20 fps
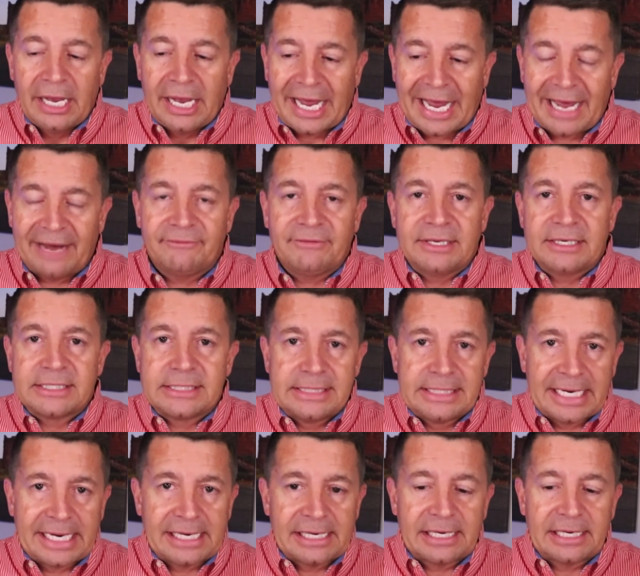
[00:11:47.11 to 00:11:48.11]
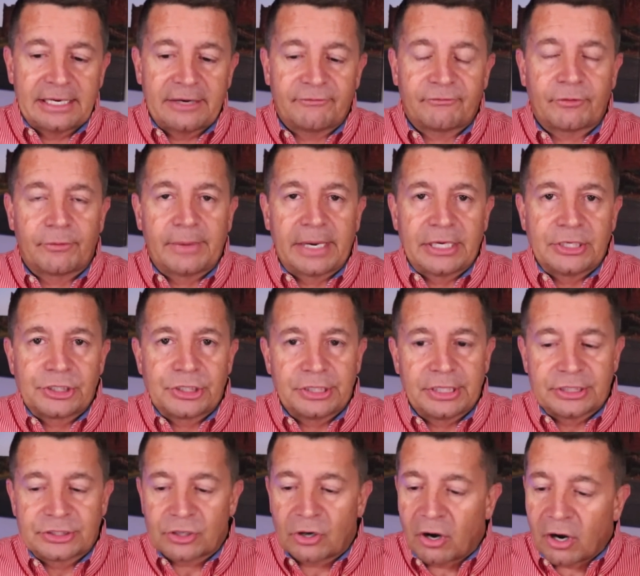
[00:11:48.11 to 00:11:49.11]
have this data and information
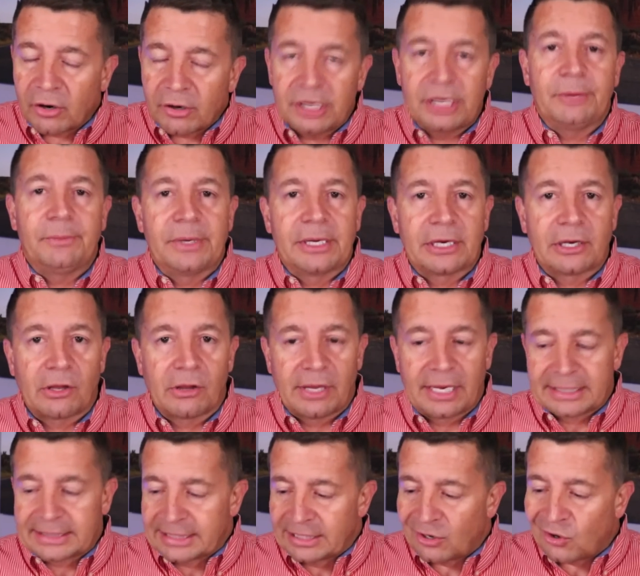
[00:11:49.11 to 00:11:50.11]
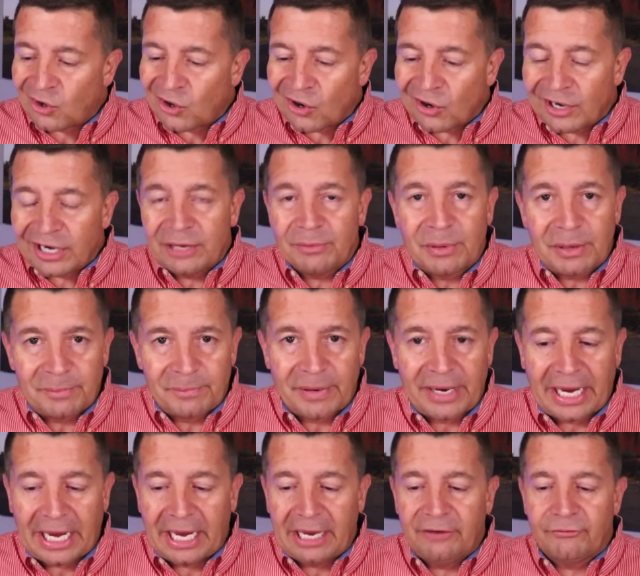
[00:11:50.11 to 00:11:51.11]
that's already been collected, already been
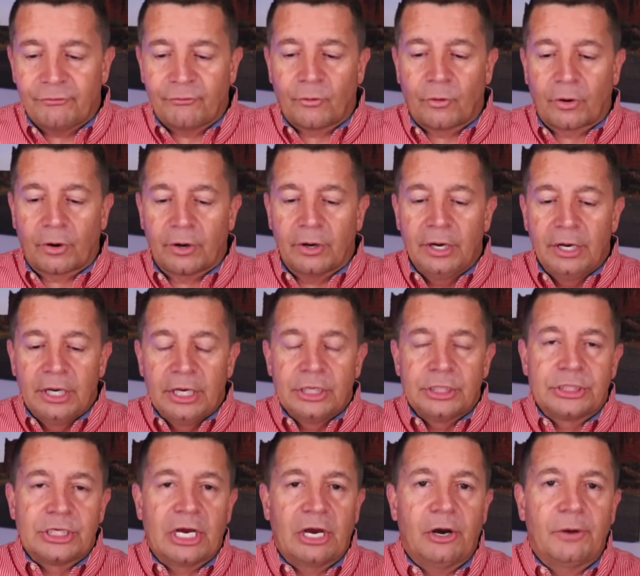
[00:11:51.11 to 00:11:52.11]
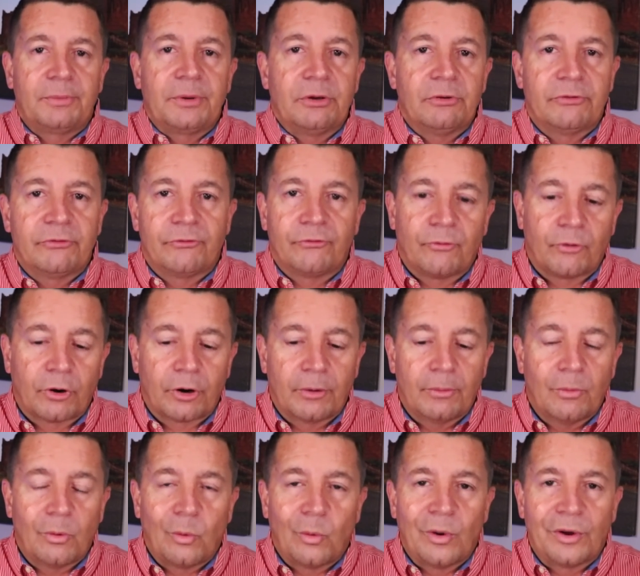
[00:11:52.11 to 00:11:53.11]
paid for to help you
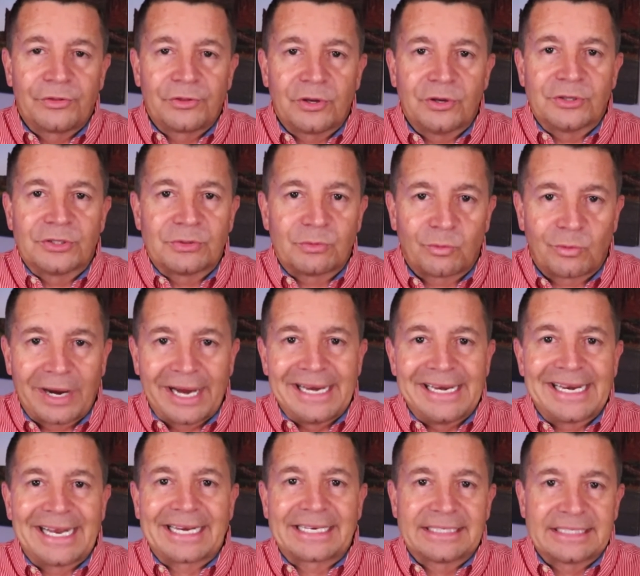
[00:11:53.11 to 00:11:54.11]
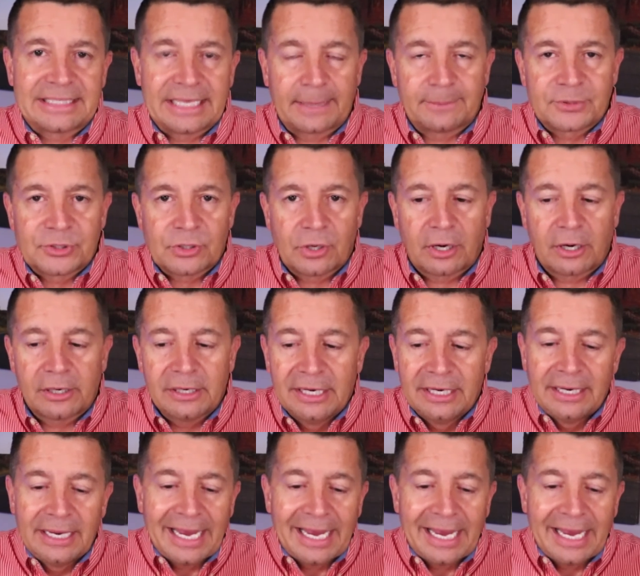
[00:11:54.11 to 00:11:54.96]
inform what those right next steps are